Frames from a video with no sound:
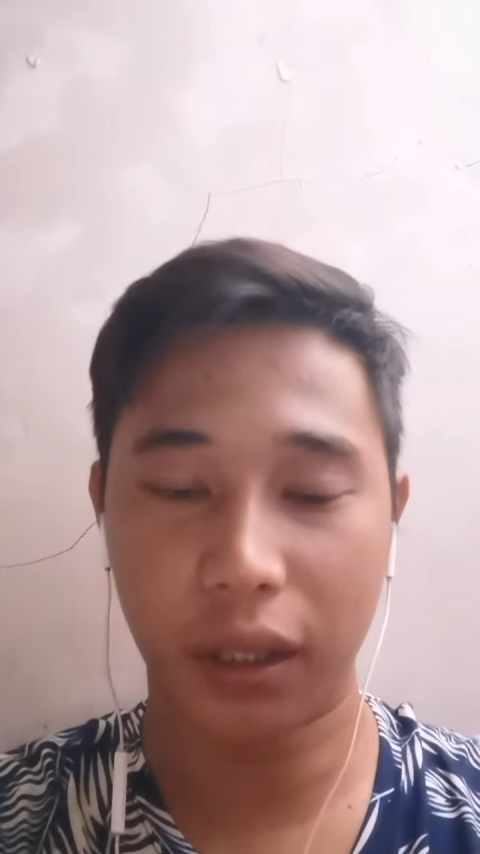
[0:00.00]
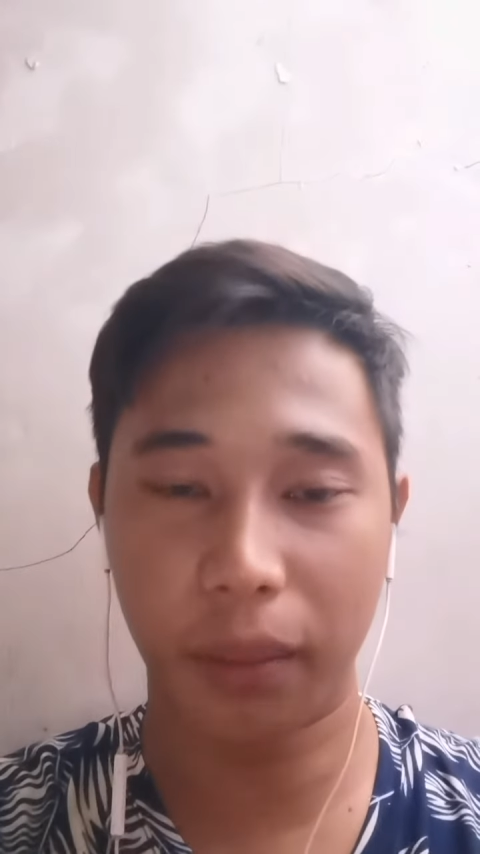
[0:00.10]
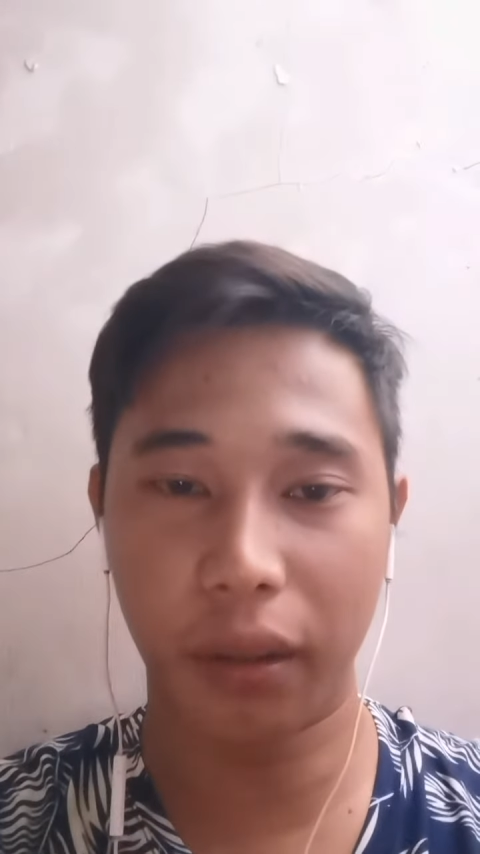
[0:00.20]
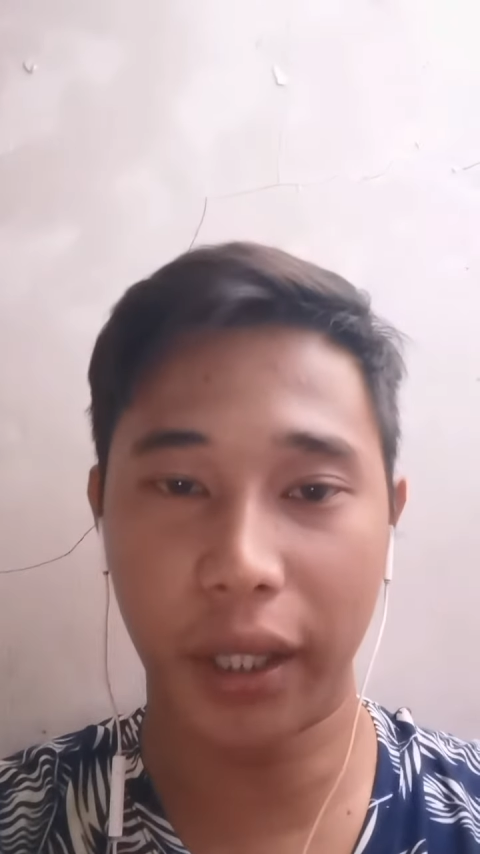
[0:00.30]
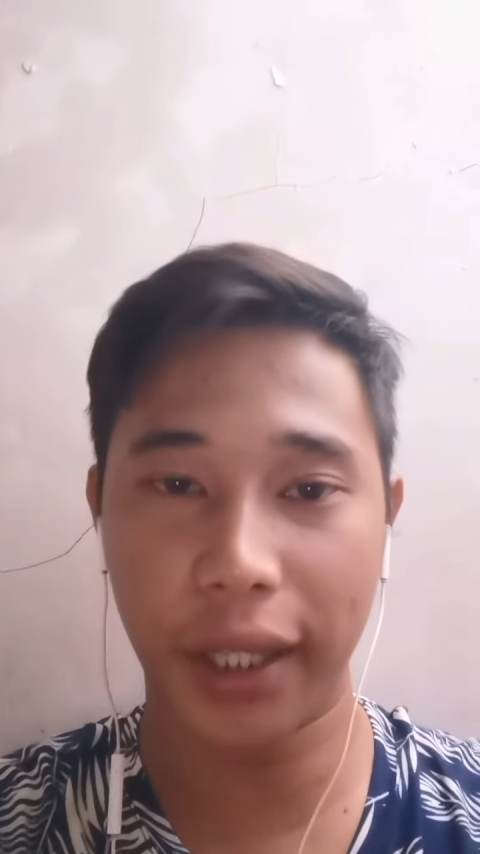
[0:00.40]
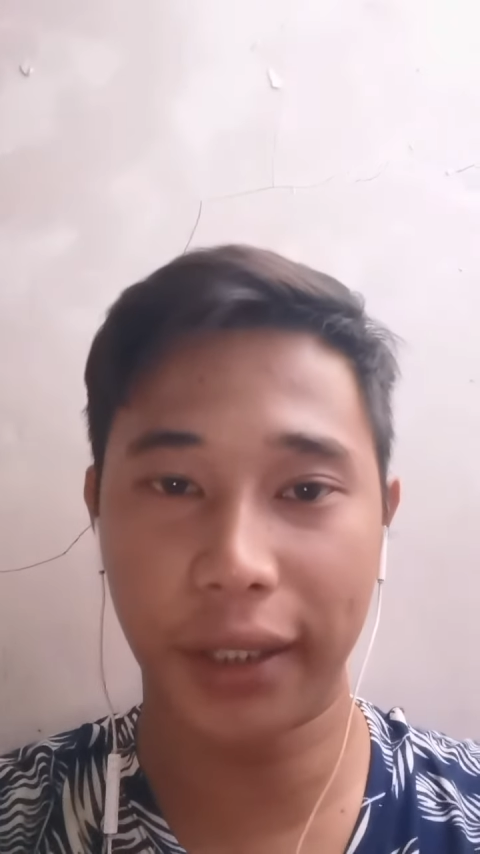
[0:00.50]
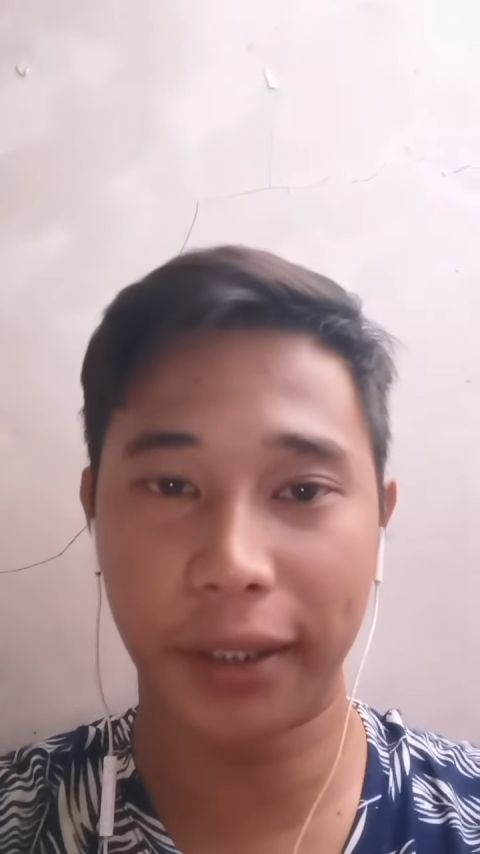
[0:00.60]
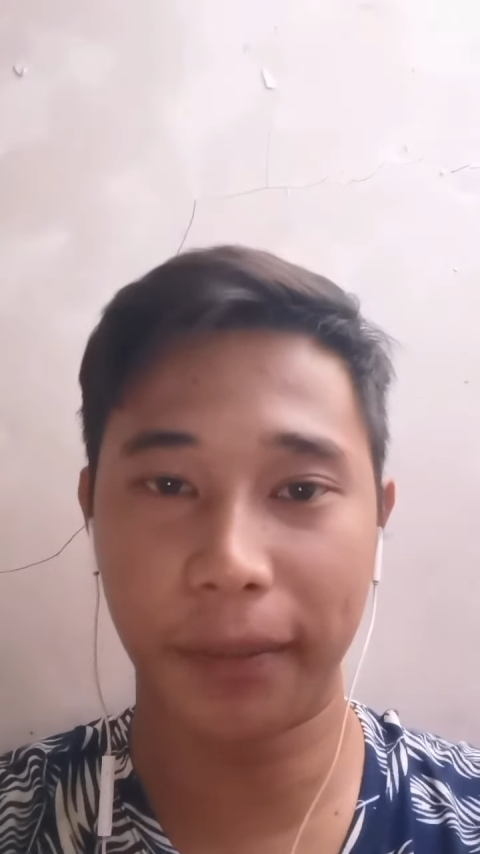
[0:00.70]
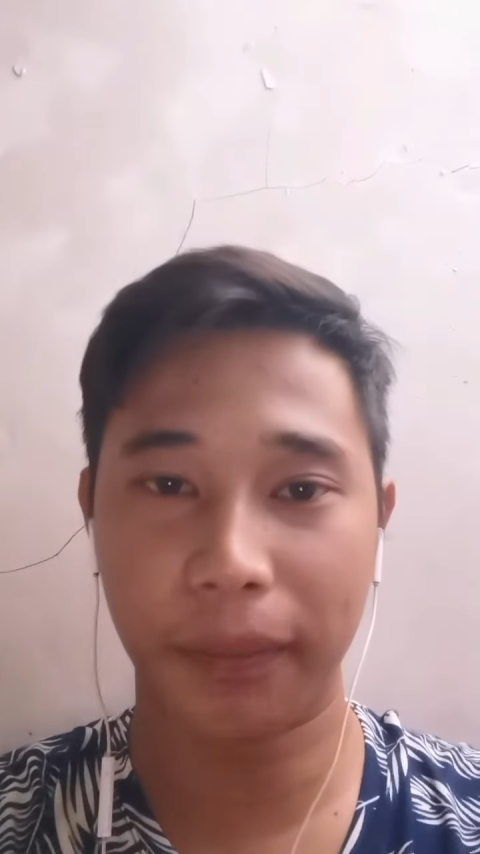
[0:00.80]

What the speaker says: Number eight,